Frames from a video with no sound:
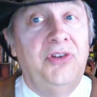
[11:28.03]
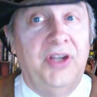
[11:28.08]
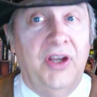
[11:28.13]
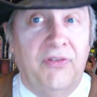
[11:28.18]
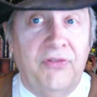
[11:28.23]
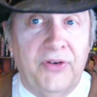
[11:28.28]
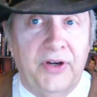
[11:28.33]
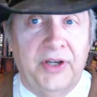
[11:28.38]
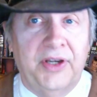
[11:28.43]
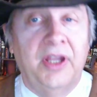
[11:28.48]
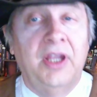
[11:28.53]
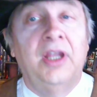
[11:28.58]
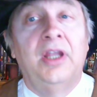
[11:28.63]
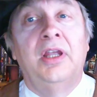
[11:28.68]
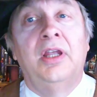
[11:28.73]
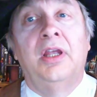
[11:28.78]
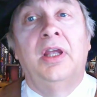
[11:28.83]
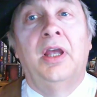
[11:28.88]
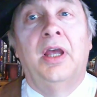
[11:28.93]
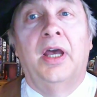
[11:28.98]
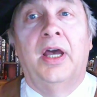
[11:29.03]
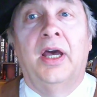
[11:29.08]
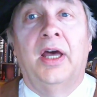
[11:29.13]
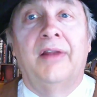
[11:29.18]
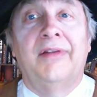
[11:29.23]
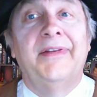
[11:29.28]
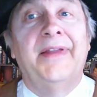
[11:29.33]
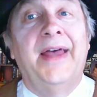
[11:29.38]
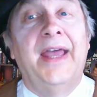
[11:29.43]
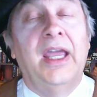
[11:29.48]
different. Uh,
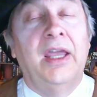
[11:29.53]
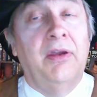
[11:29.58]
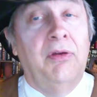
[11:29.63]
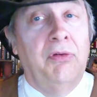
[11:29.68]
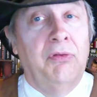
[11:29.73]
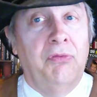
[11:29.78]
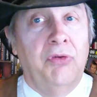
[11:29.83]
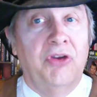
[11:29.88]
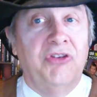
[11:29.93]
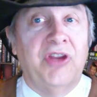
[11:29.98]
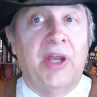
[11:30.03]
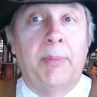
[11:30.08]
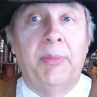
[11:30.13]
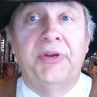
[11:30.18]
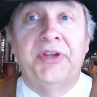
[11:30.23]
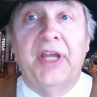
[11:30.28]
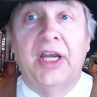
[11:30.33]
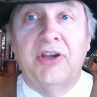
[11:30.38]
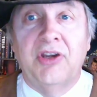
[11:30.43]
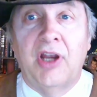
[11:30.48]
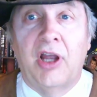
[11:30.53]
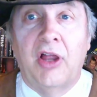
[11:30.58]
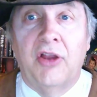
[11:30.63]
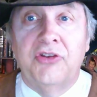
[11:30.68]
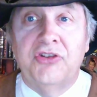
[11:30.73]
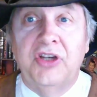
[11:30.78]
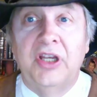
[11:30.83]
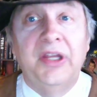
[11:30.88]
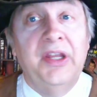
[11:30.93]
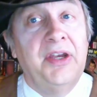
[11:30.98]
like, for example,
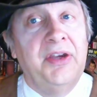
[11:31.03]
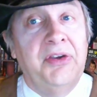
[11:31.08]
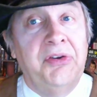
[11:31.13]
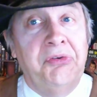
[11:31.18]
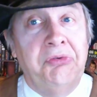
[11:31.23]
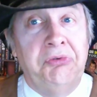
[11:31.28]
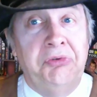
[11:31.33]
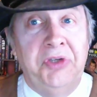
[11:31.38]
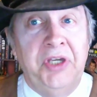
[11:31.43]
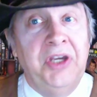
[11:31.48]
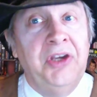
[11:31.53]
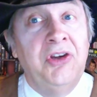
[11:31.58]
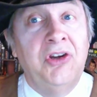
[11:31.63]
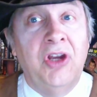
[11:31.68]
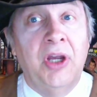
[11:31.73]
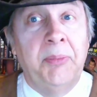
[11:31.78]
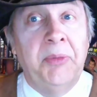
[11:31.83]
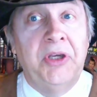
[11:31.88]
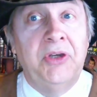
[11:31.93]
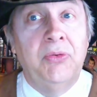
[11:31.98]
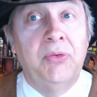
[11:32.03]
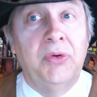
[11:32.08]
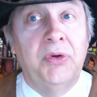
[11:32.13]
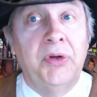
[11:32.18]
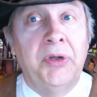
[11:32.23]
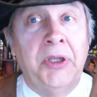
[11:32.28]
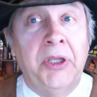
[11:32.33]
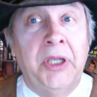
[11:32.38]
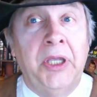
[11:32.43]
technology that didn't come into, a,